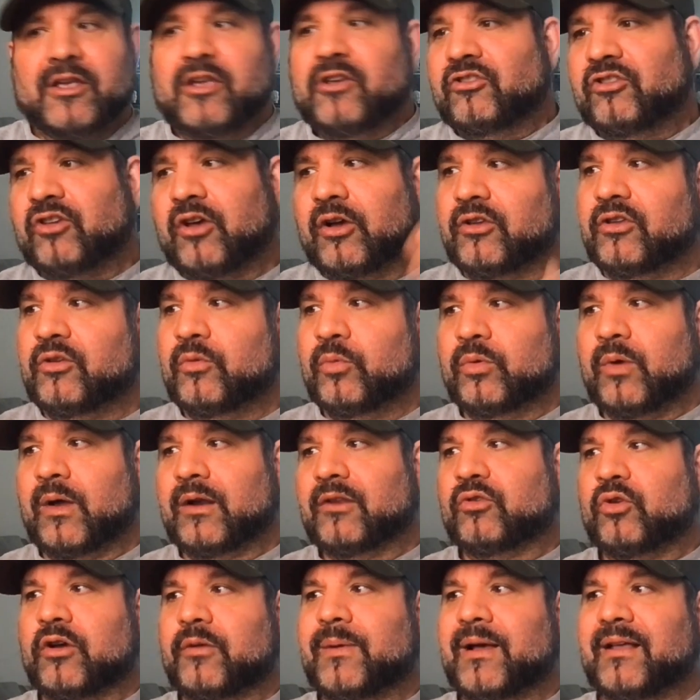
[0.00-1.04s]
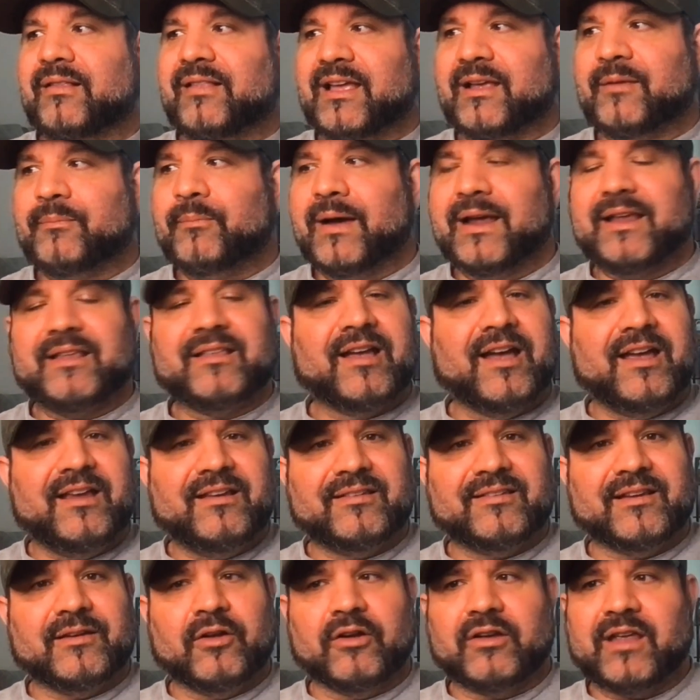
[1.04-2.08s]
So you want to talk about, like, Mike
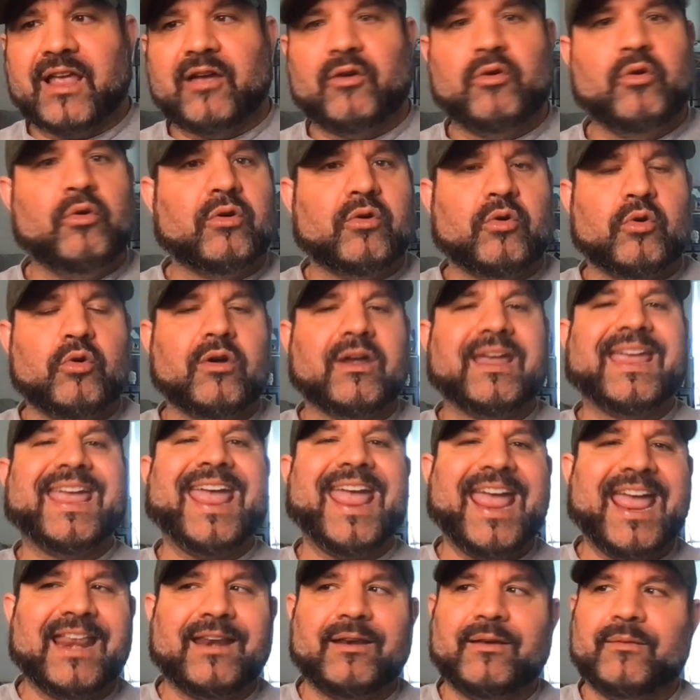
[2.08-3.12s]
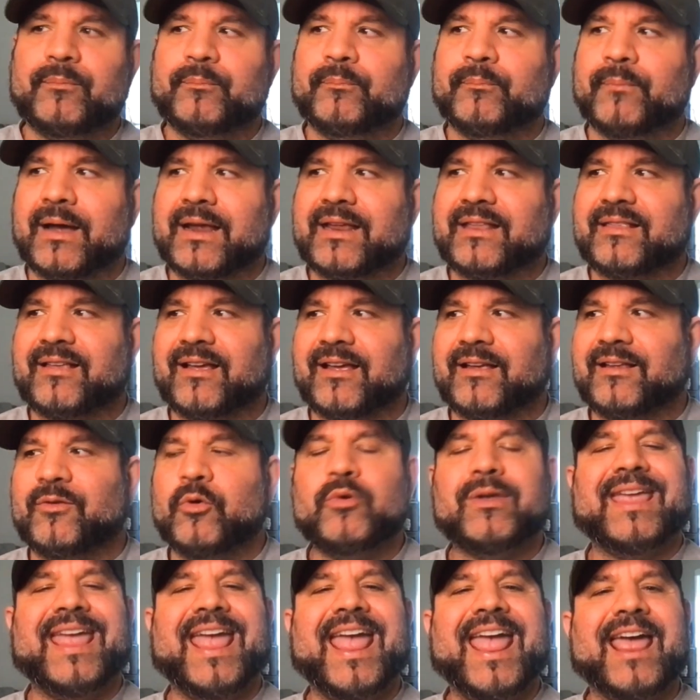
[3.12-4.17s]
Tyson. Okay, who can't Mike
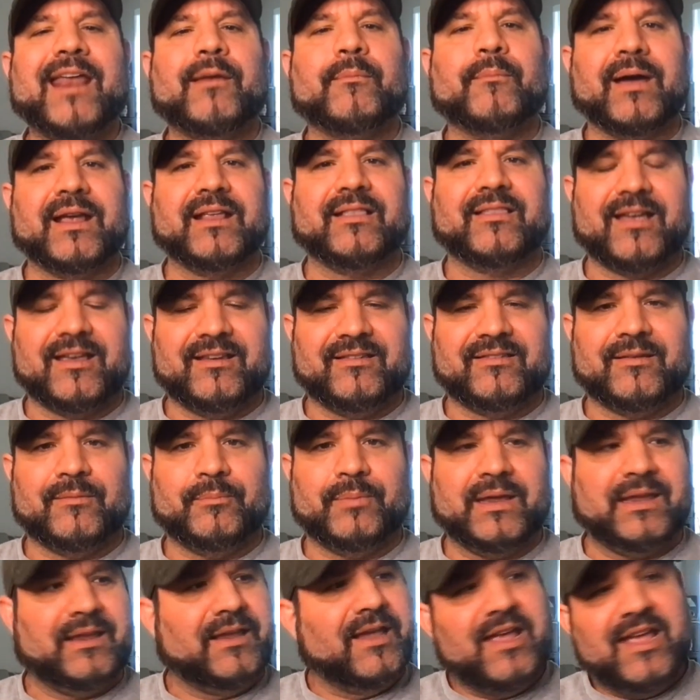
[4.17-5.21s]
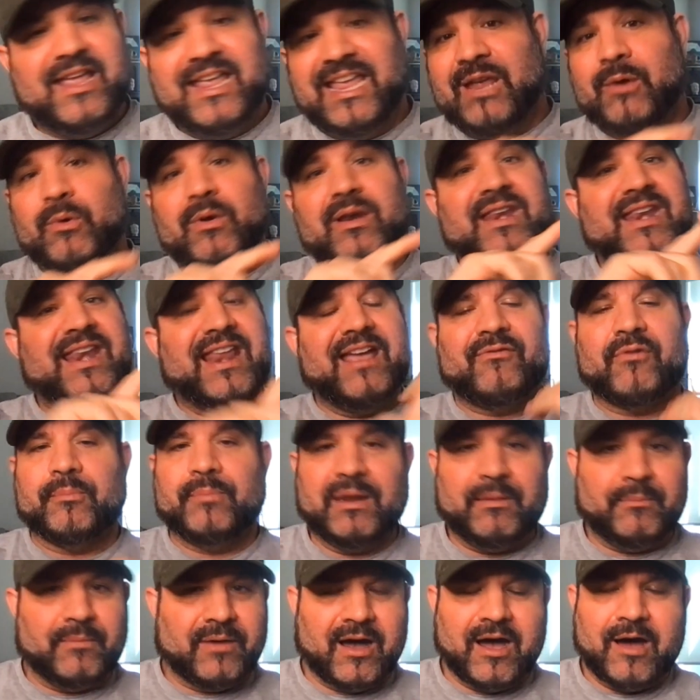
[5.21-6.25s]
Tyson beat? He would never
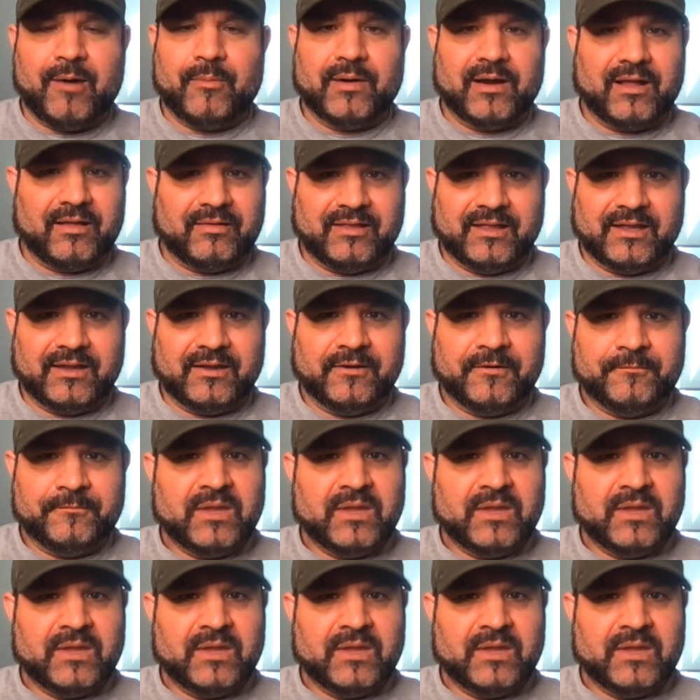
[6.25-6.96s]
beat Muhammad Ali.